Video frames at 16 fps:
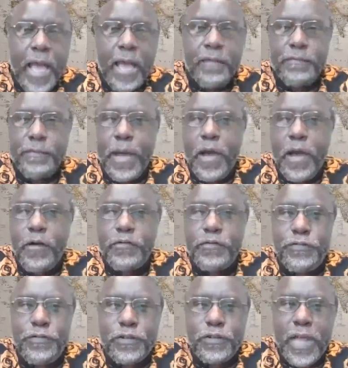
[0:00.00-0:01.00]
I have my
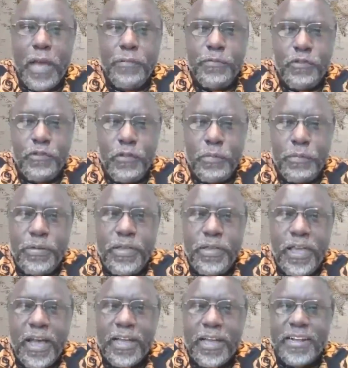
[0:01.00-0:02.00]
own full-time job here,